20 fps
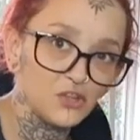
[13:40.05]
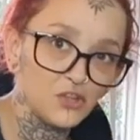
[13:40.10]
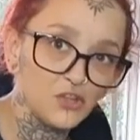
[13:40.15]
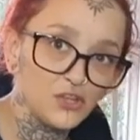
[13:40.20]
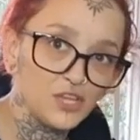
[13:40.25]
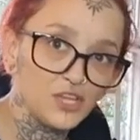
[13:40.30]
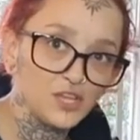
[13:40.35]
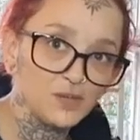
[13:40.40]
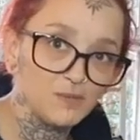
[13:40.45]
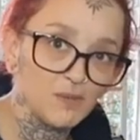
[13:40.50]

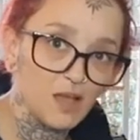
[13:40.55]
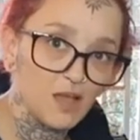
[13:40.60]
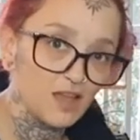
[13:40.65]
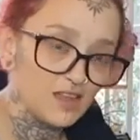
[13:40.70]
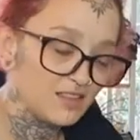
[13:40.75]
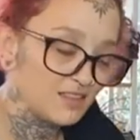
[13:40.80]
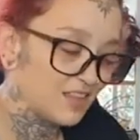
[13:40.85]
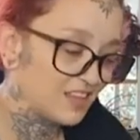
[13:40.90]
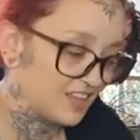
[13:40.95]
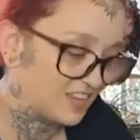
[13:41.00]
lurking
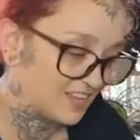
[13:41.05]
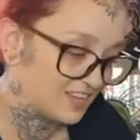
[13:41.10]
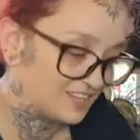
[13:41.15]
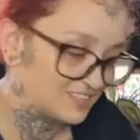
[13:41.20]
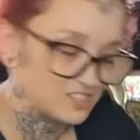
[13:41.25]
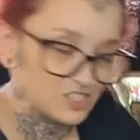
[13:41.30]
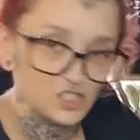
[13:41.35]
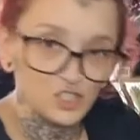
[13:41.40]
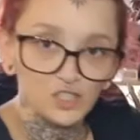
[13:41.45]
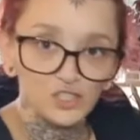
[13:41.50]
behind the
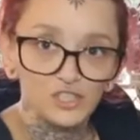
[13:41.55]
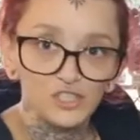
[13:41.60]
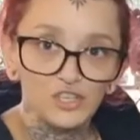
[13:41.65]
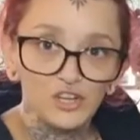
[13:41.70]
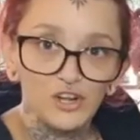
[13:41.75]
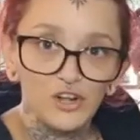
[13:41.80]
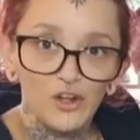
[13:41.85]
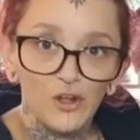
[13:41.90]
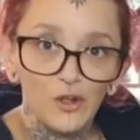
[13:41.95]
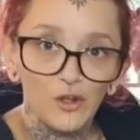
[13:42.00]
edge
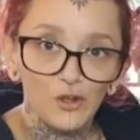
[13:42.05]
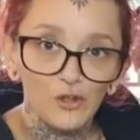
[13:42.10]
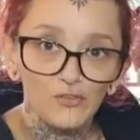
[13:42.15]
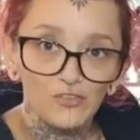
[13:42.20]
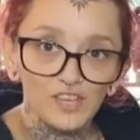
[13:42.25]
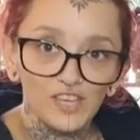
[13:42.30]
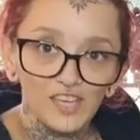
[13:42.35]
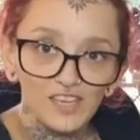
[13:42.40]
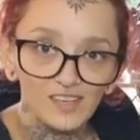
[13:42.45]
over